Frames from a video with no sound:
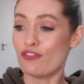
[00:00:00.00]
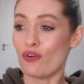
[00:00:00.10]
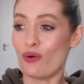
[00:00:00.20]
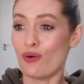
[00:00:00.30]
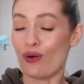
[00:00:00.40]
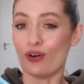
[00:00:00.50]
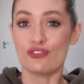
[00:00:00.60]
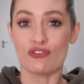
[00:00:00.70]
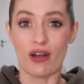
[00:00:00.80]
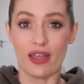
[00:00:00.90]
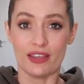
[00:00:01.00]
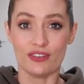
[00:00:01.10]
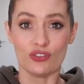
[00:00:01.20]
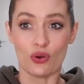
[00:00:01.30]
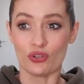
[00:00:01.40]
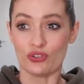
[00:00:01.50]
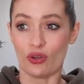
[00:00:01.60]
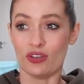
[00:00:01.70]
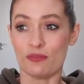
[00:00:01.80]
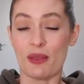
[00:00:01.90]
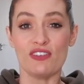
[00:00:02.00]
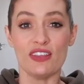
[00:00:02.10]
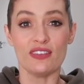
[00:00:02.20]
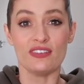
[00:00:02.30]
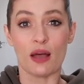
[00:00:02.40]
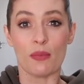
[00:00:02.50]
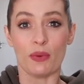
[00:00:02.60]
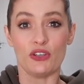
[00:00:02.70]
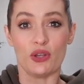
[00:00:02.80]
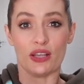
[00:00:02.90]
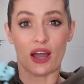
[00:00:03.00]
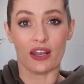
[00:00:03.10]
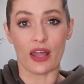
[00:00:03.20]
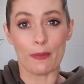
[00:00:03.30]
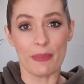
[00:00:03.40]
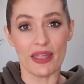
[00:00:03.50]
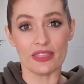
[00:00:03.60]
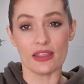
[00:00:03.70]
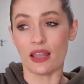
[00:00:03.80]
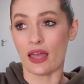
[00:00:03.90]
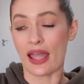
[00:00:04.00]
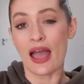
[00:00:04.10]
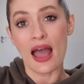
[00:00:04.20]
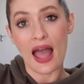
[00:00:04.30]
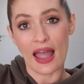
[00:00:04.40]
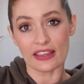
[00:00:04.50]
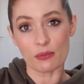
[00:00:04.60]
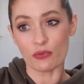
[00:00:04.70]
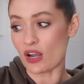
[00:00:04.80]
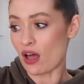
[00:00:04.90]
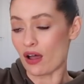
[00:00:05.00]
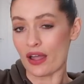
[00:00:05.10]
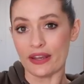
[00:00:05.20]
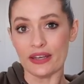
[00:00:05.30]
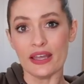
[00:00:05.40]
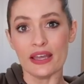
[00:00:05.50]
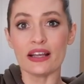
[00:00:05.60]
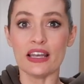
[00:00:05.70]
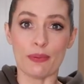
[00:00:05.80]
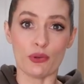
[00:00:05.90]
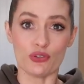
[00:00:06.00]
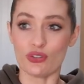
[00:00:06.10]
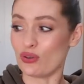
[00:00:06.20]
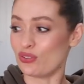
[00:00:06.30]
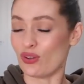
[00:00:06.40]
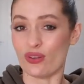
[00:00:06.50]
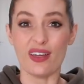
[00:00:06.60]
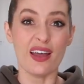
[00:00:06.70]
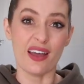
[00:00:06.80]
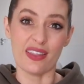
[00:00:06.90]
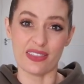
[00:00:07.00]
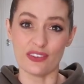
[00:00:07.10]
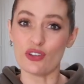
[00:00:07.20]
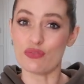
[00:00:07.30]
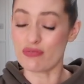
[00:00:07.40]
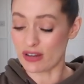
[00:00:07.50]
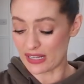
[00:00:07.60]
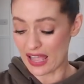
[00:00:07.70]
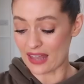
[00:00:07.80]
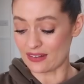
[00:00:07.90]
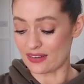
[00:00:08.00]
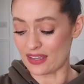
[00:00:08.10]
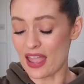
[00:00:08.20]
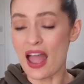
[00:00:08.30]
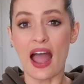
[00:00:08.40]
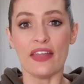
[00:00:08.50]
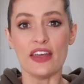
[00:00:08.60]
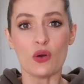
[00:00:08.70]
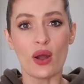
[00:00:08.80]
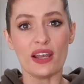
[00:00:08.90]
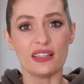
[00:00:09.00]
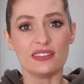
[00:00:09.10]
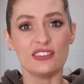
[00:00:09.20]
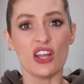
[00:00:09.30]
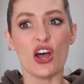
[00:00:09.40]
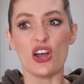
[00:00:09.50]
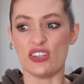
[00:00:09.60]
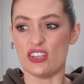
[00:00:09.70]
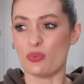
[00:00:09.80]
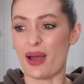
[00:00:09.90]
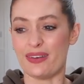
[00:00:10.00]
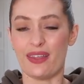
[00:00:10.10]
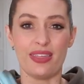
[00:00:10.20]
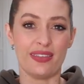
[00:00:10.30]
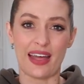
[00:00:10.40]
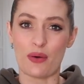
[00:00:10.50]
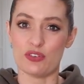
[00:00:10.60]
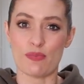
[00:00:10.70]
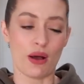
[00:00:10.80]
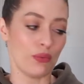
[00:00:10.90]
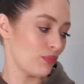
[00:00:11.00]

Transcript: for drying socks on, especially in the summer when you can kind of like hang them on the line, clip all your socks on. They're just really handy. And they're quite like sturdy as well. And I think that's about